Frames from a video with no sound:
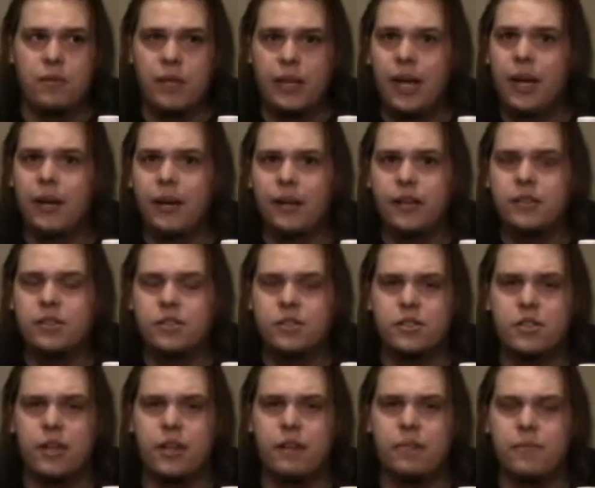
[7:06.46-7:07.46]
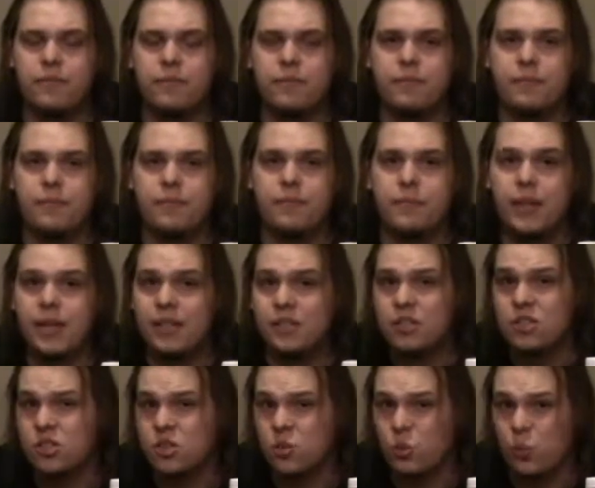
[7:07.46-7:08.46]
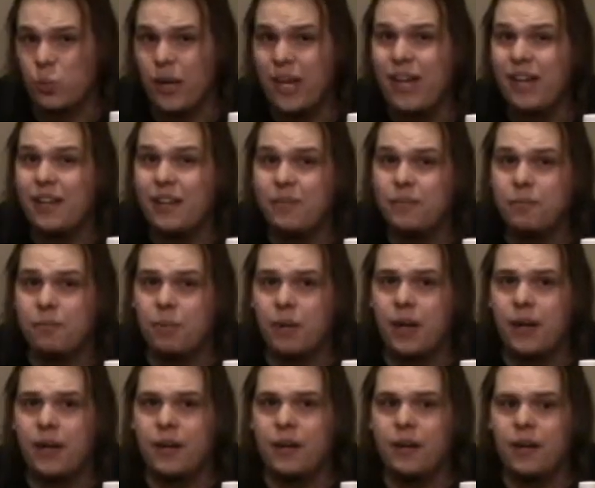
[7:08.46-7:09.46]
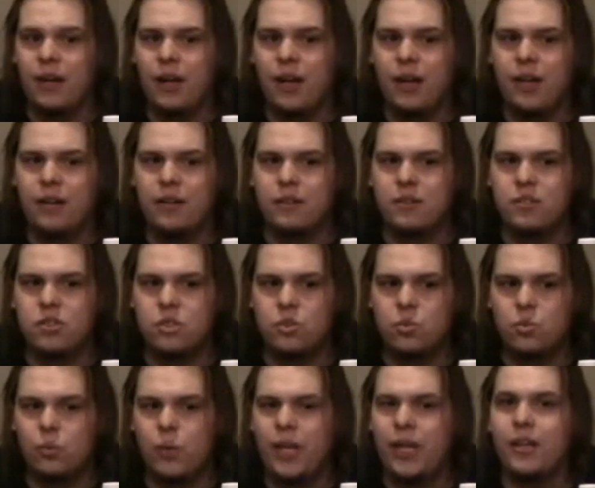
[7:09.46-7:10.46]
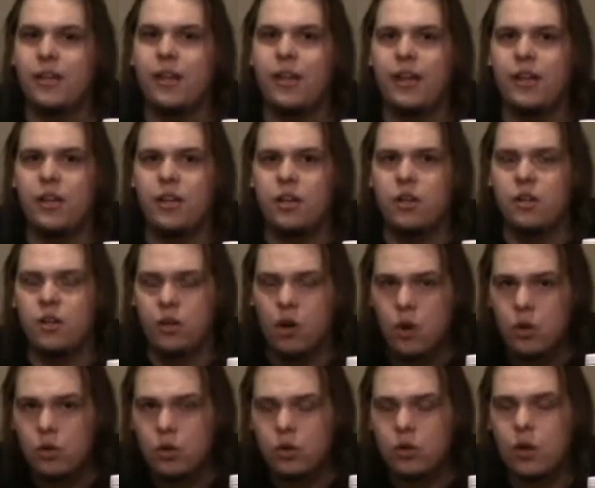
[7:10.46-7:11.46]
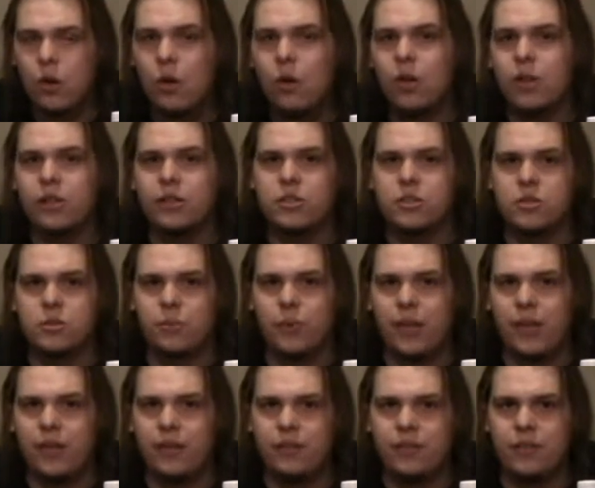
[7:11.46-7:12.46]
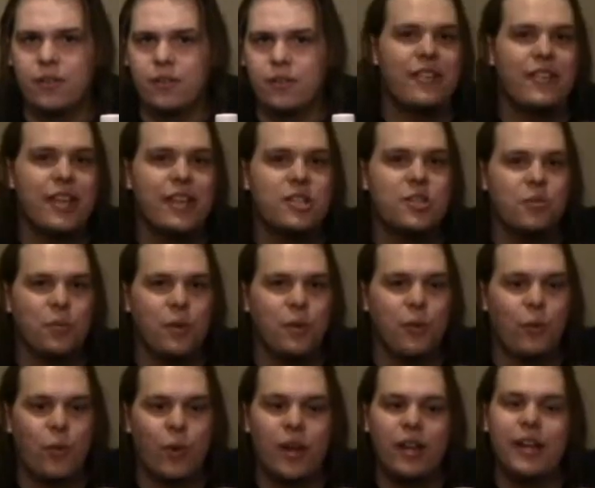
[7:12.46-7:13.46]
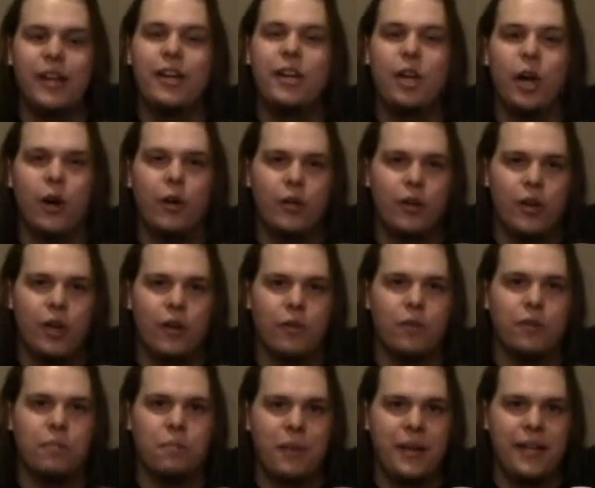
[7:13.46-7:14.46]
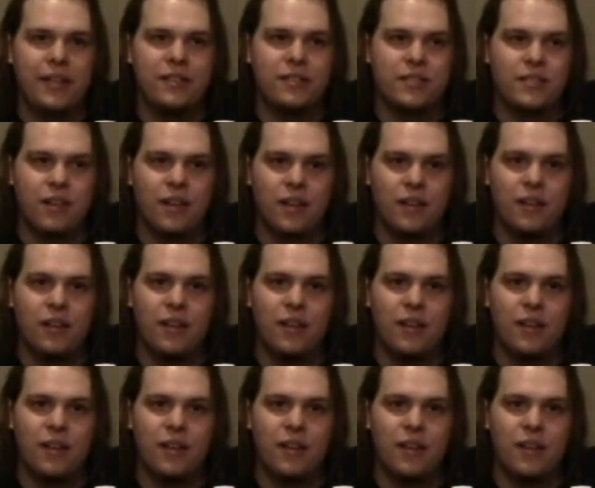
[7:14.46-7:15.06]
Yeah, it's sweet, but not sweet like Coca-Cola sweet. This would really go good with pizza.